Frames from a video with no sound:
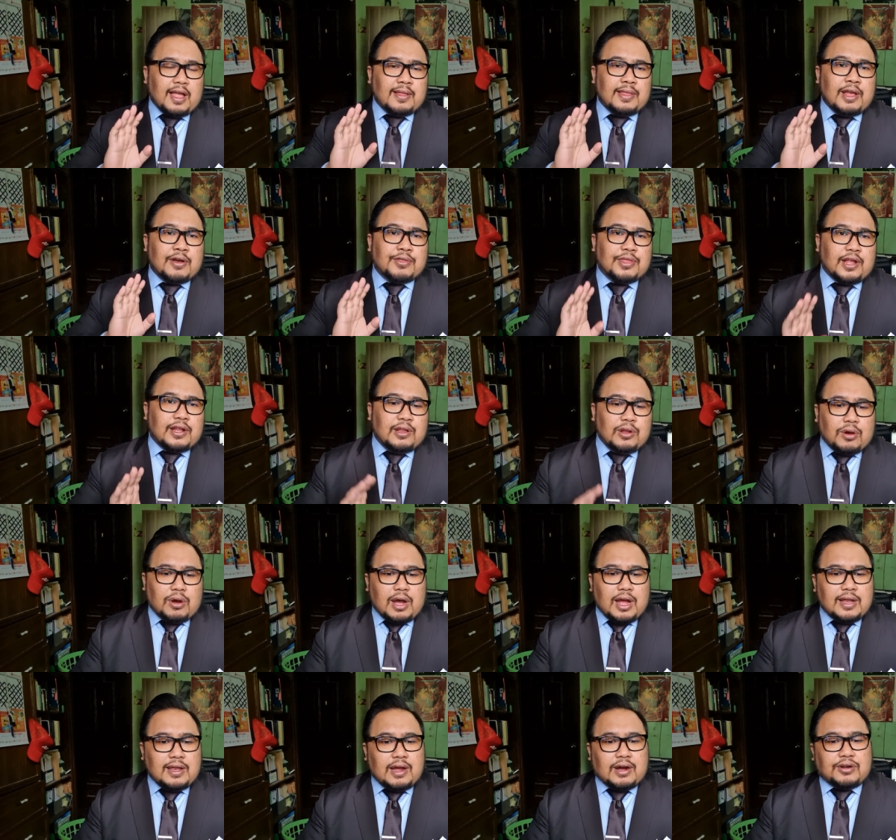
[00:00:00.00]
Now, the law
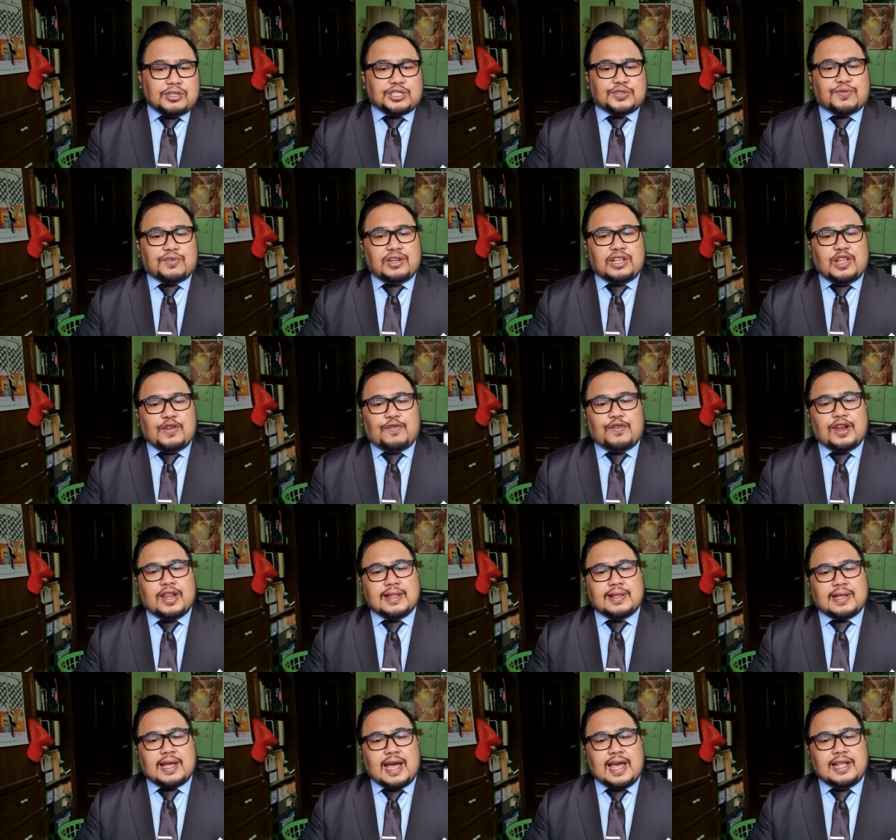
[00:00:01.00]
allows for
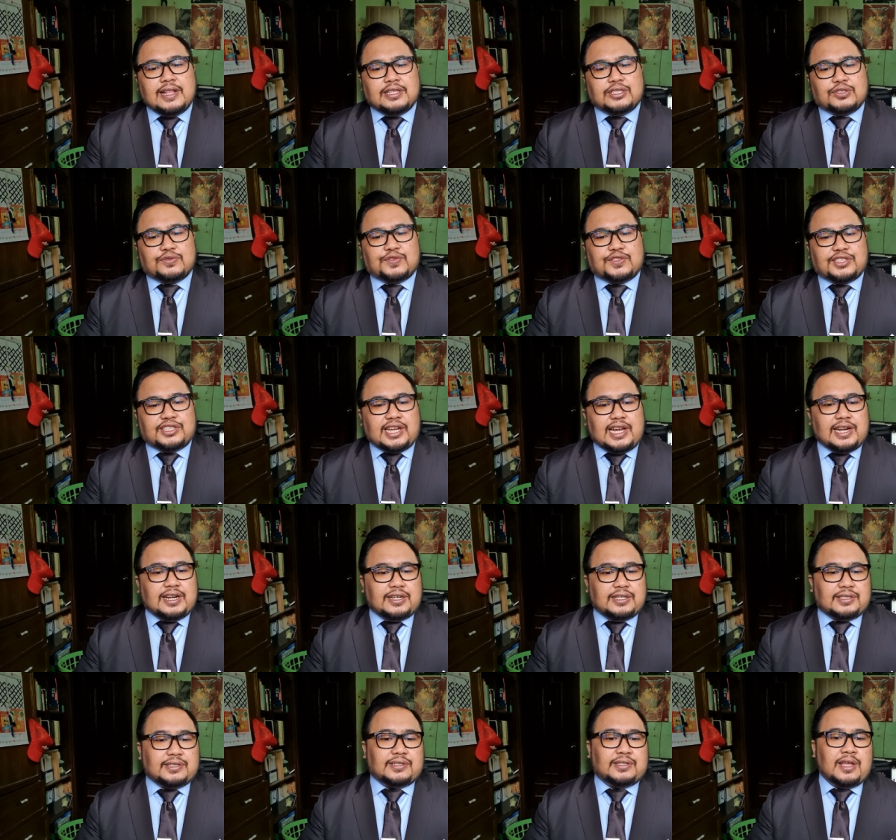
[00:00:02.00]
different kinds of
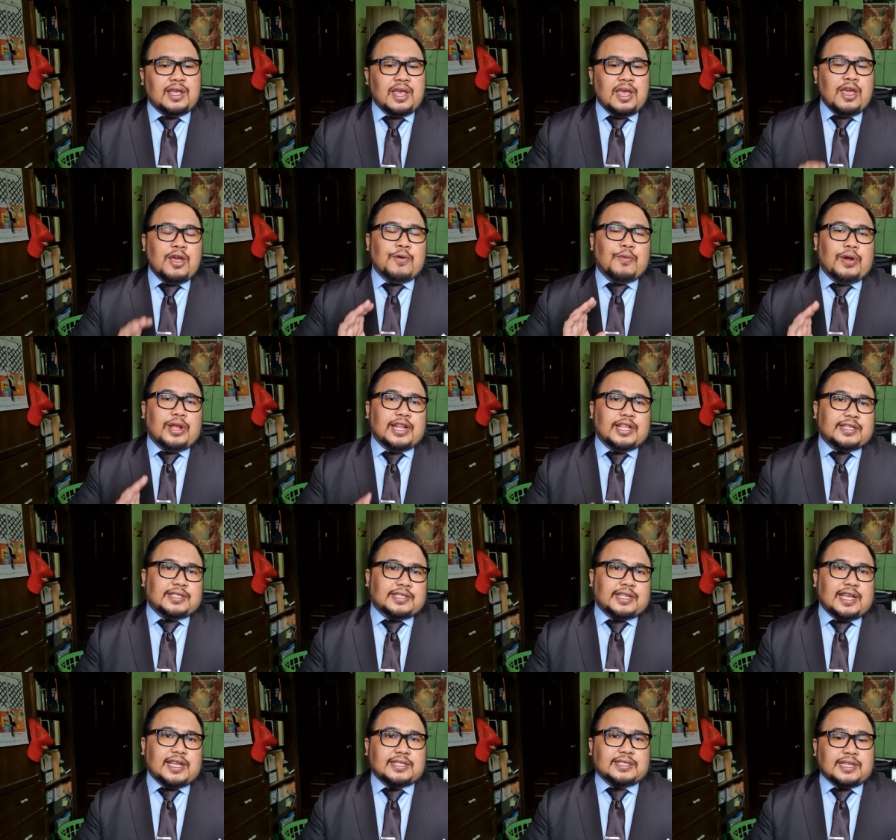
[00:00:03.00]
shares when it
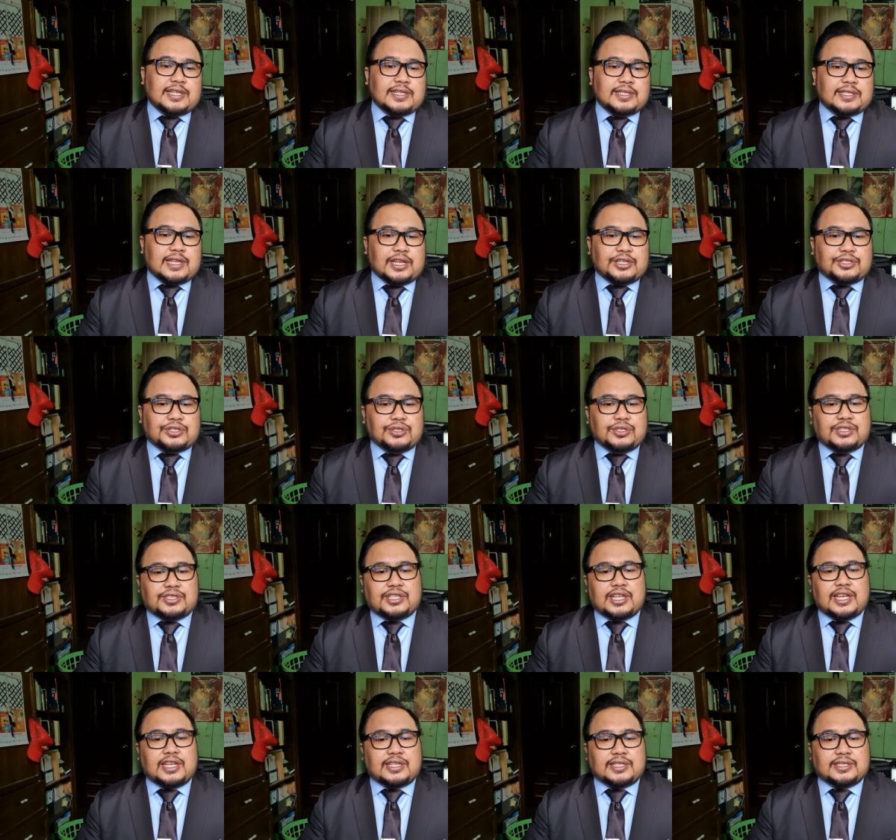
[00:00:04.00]
says in Section
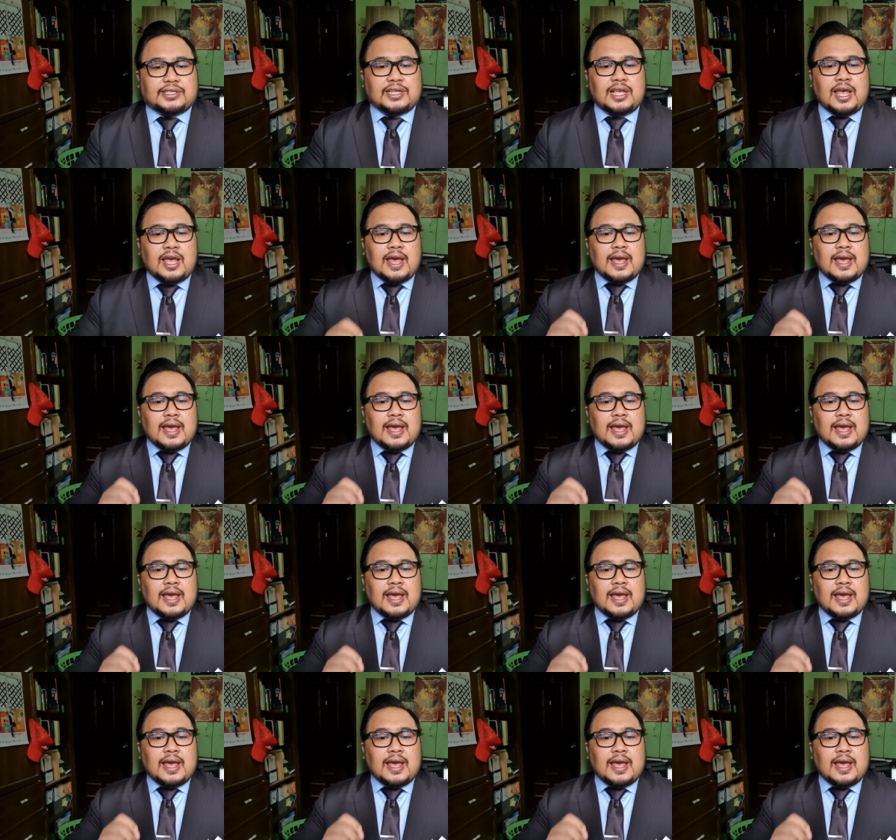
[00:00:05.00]
6